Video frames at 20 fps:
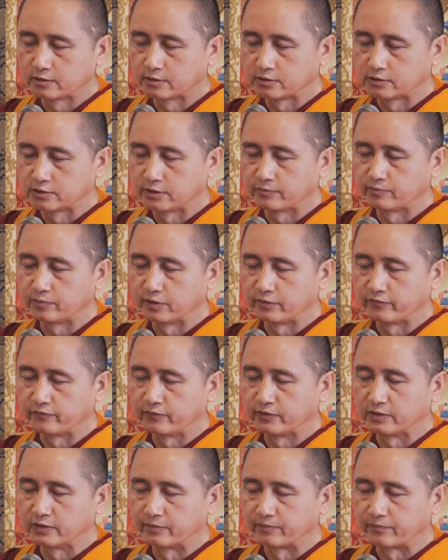simply
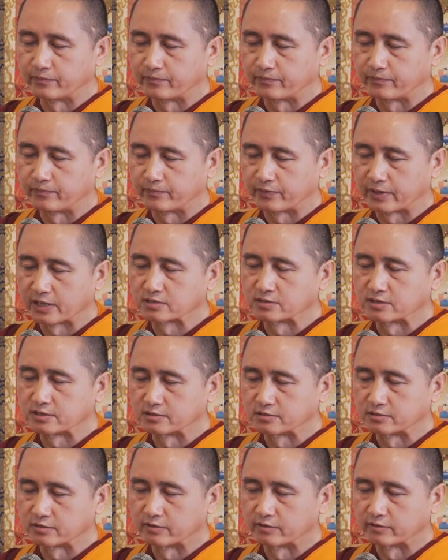feel the
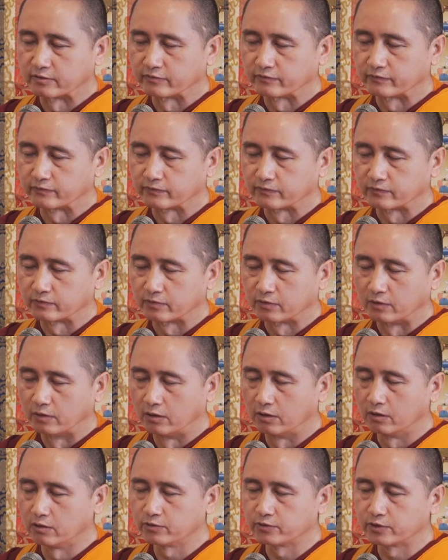presence of
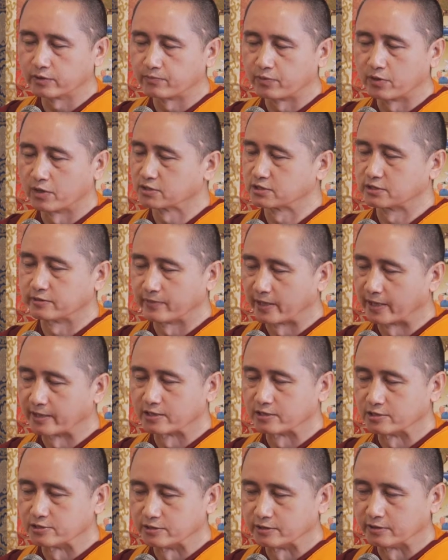all the positive
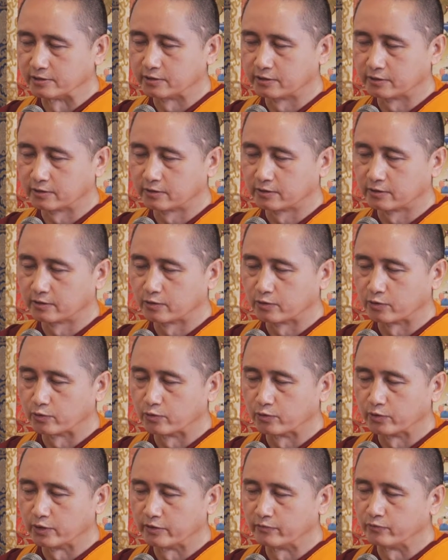energy.
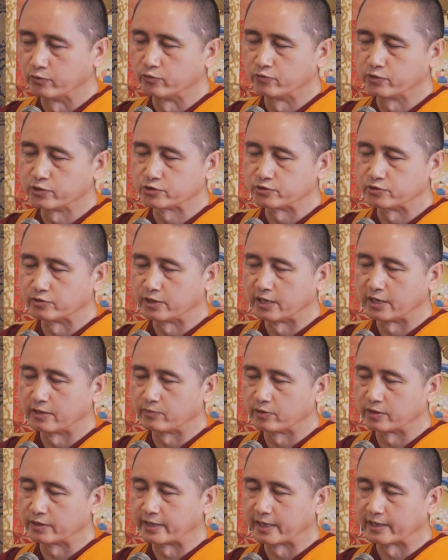If you wish to
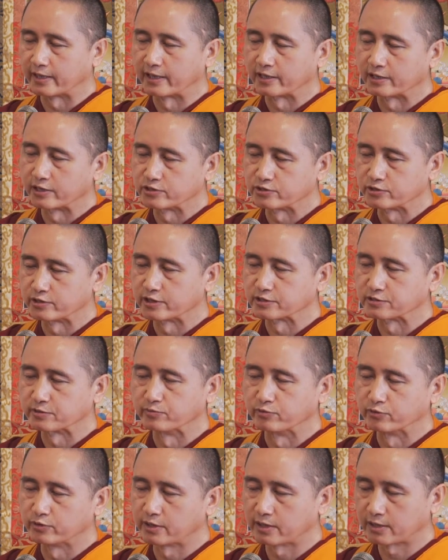label that energy as a
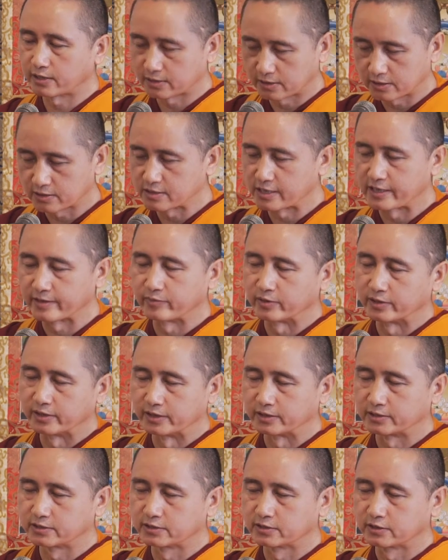Buddha, then label
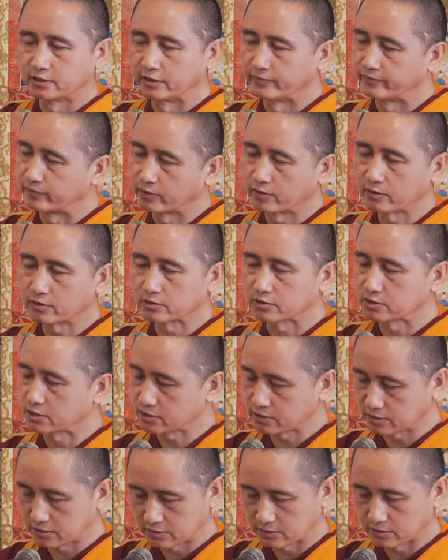it. If not,
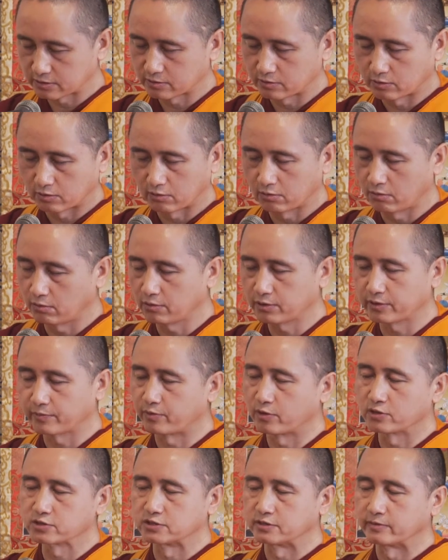just all the
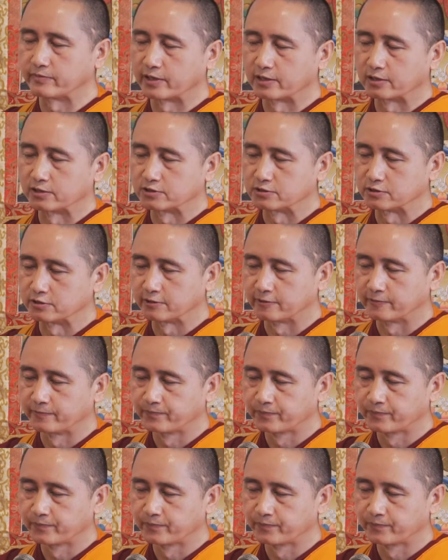positive energy.